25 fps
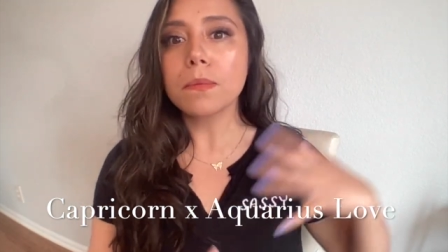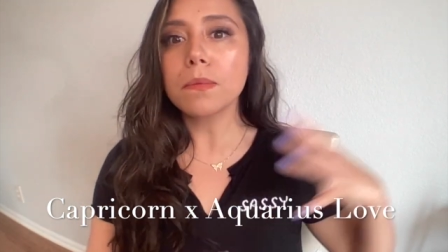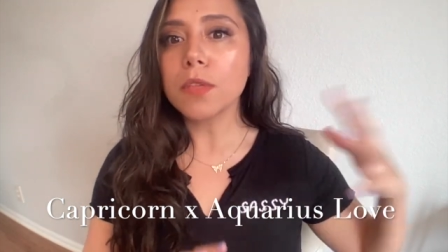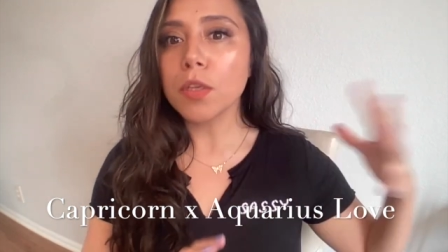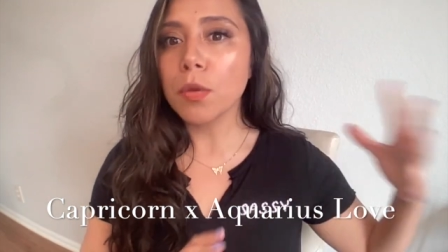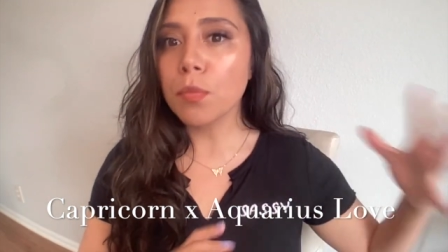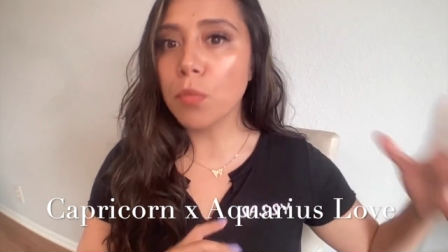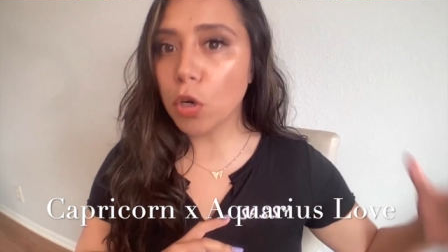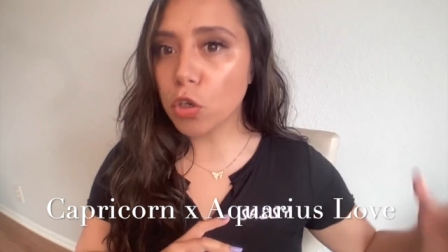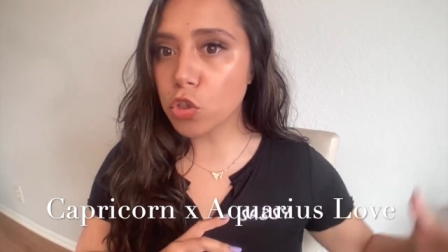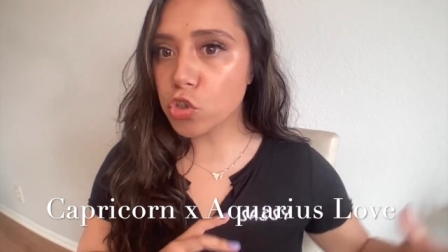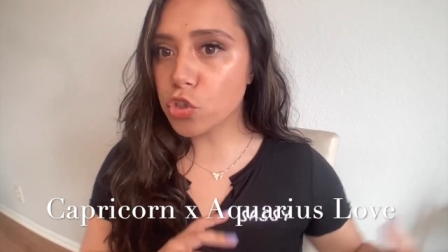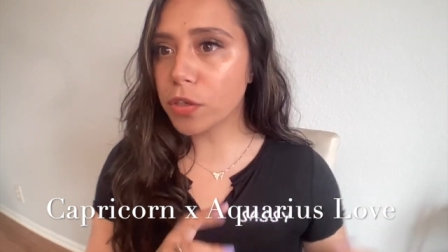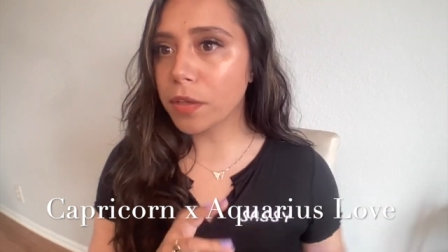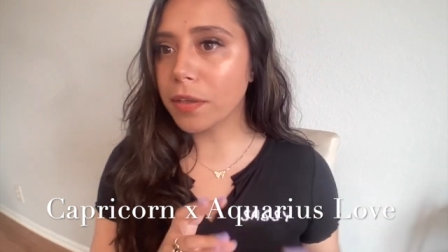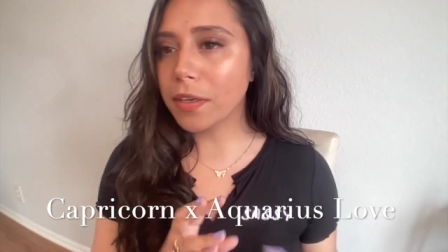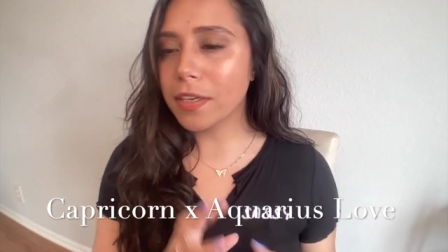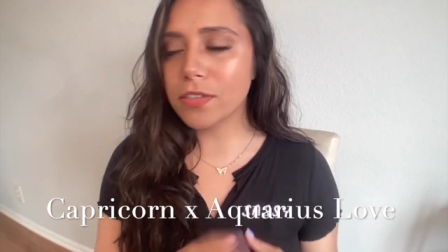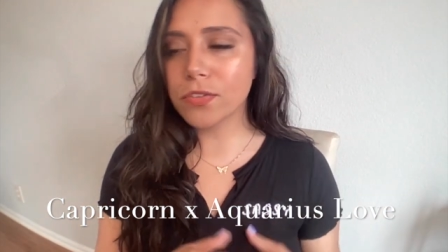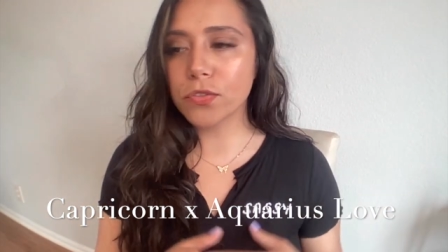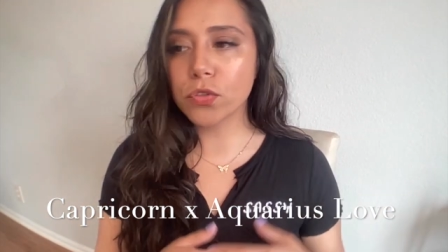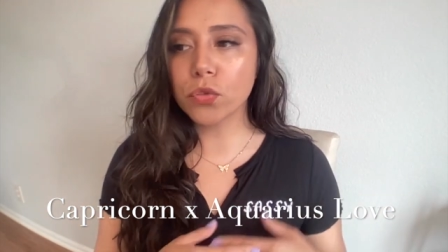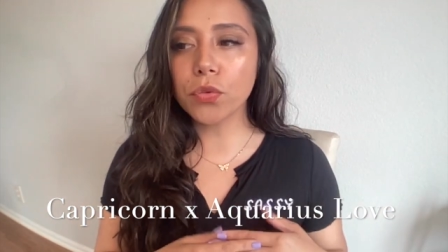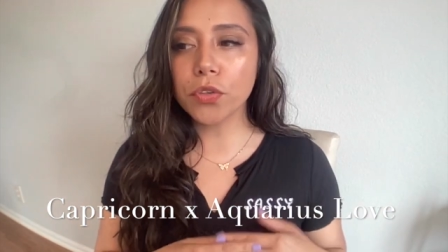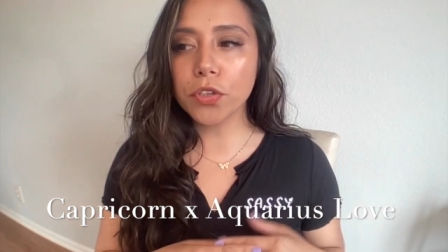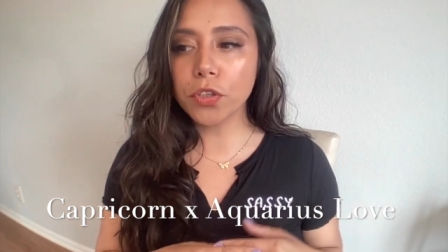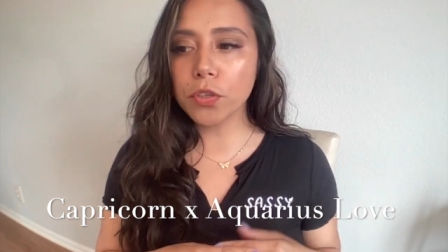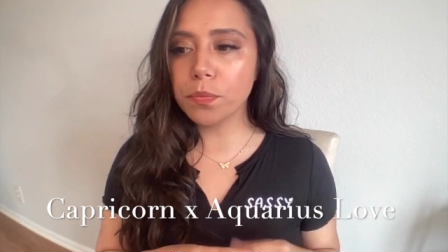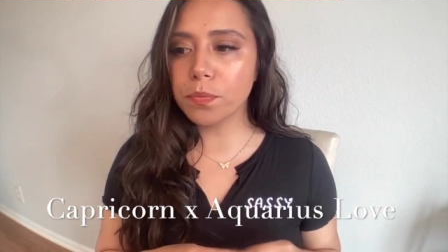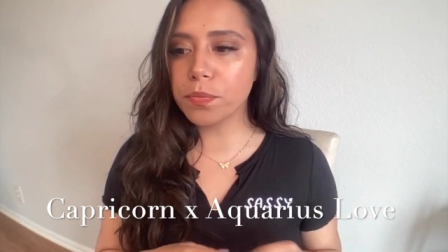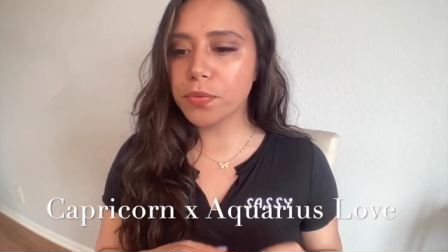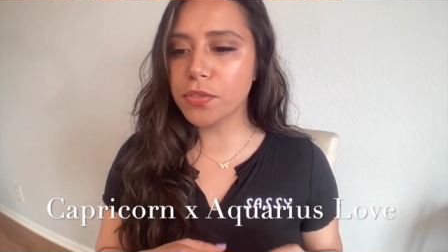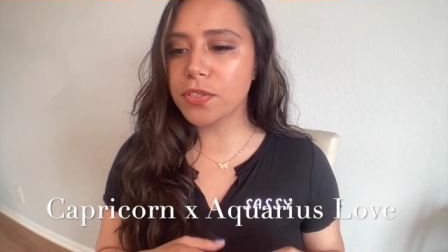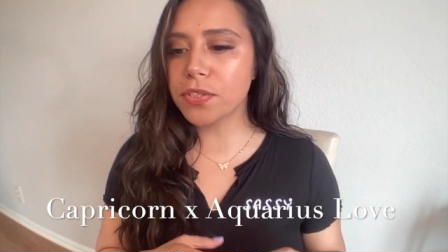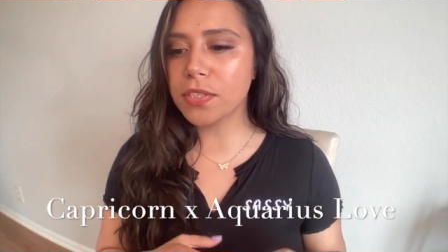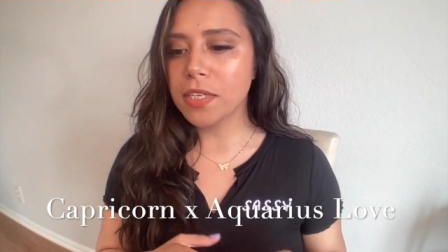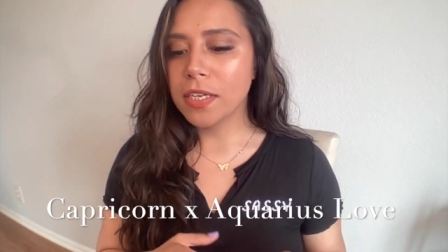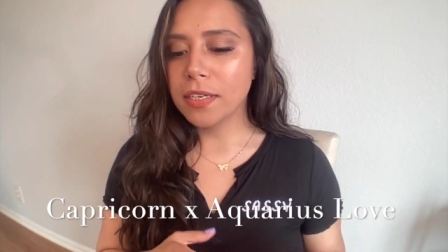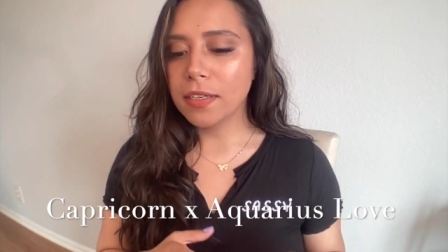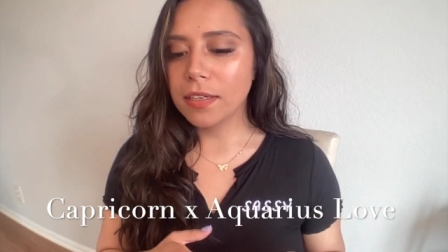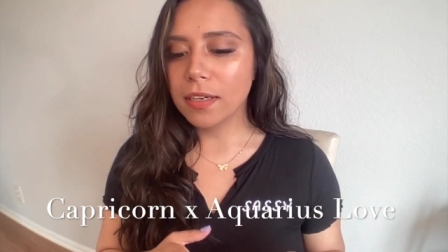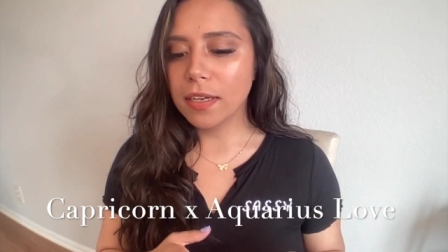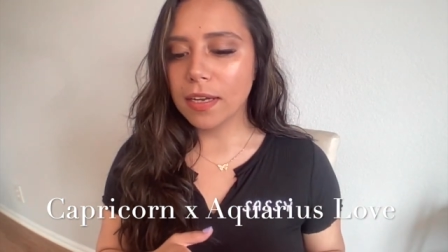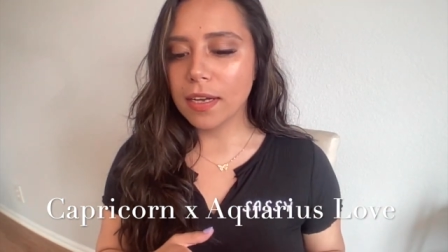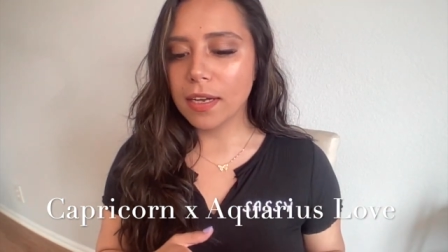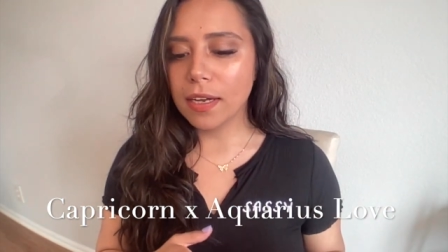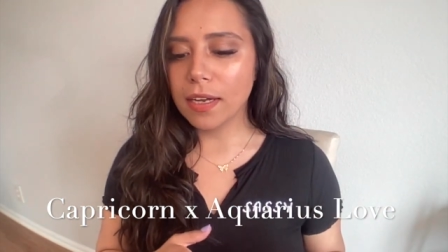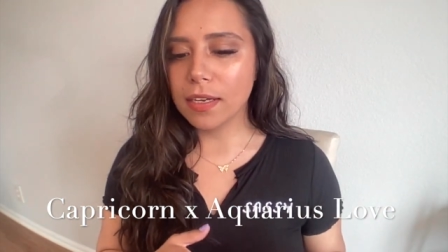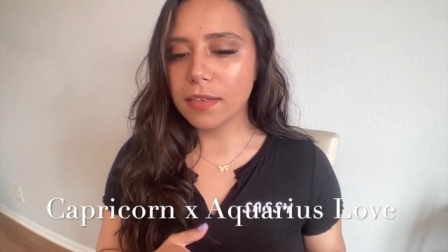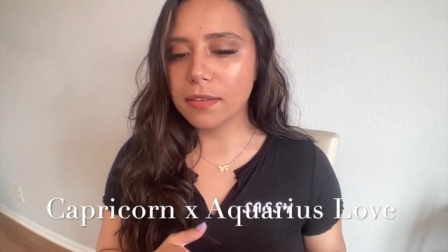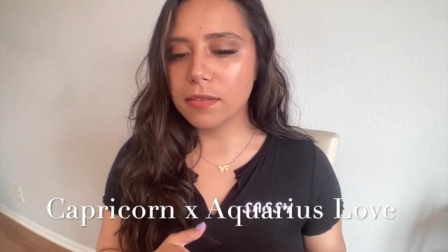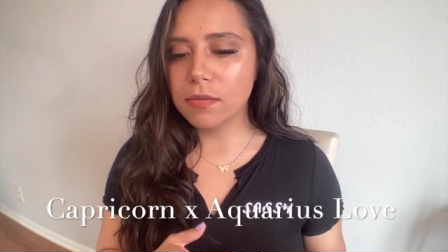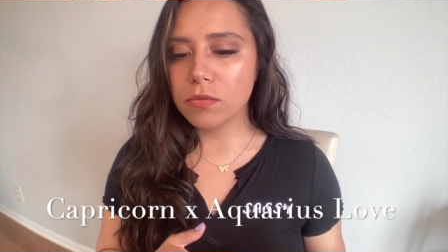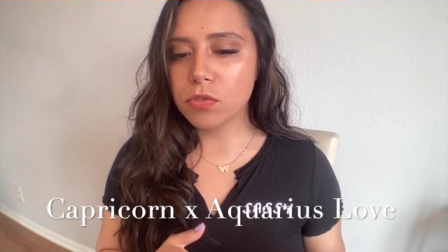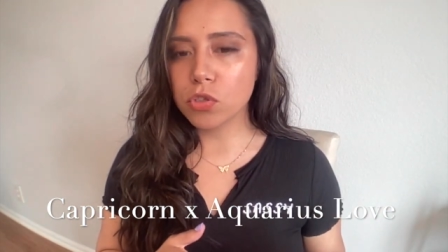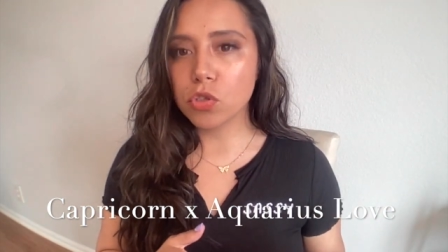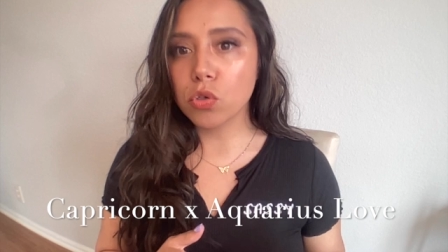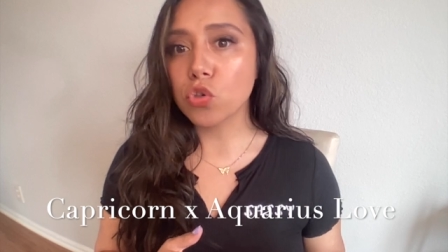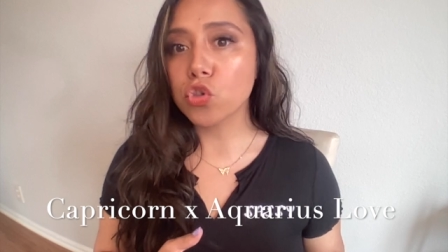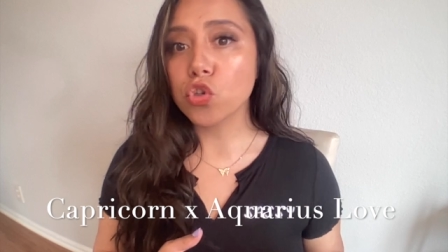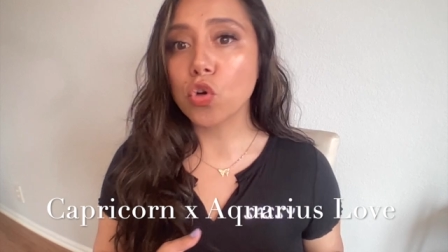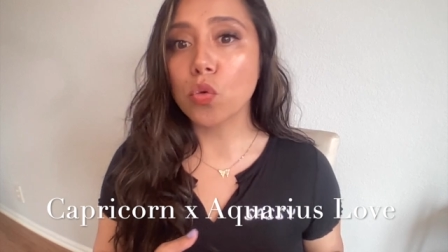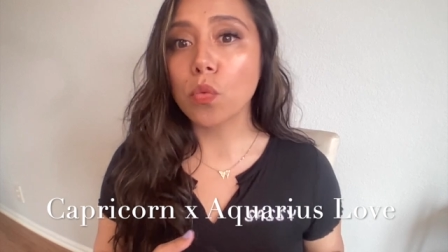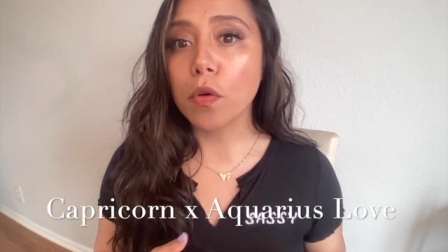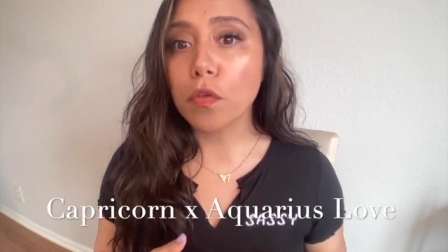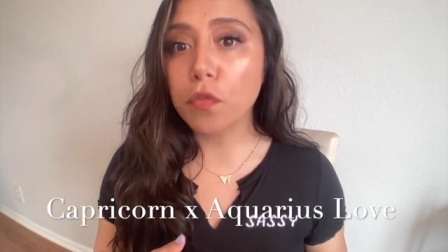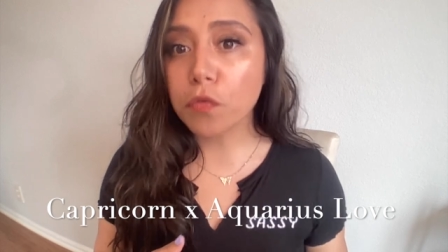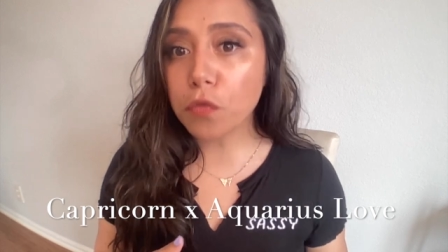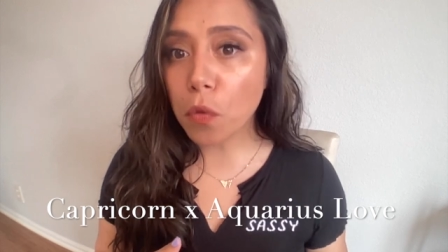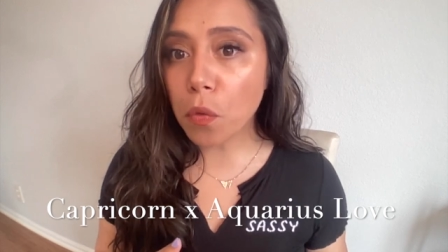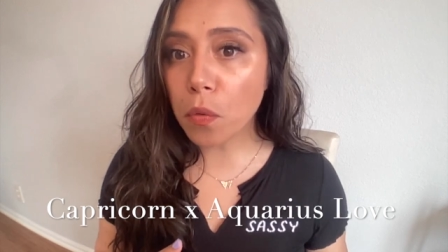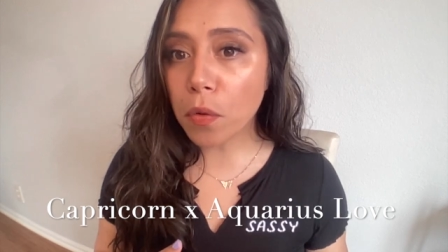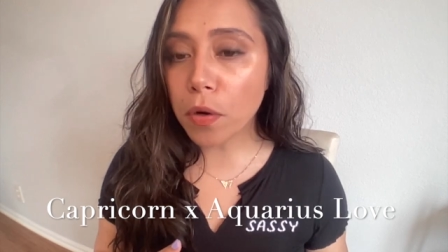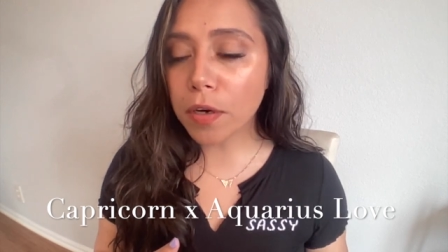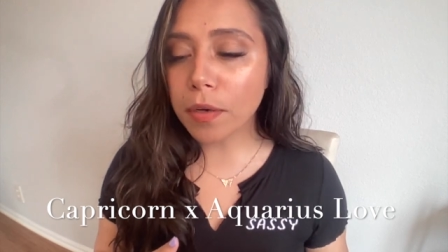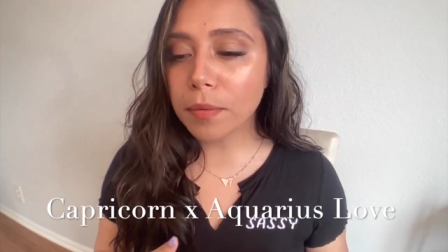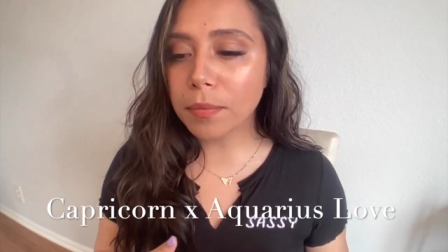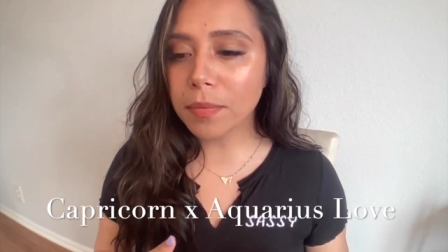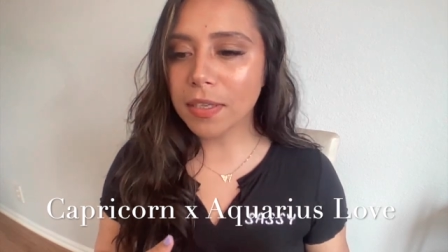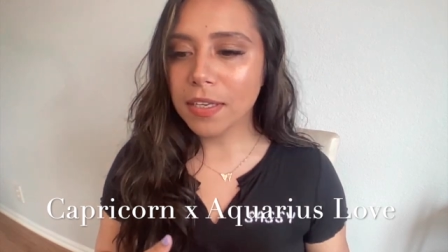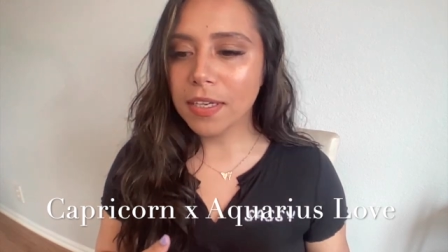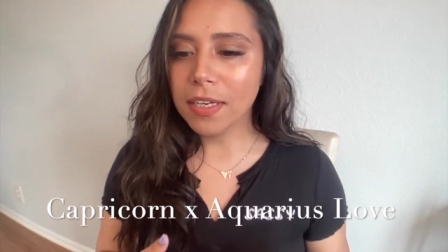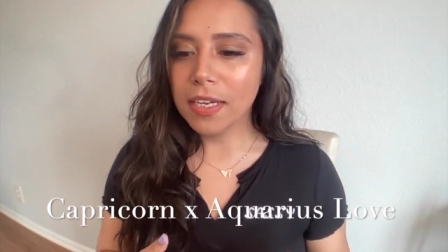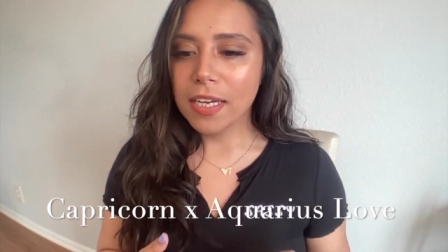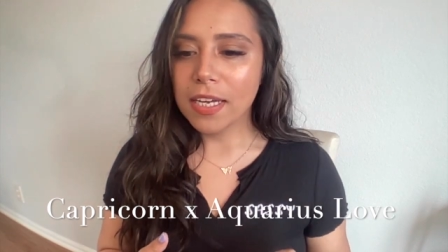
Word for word: marginalized groups, uh, social reform.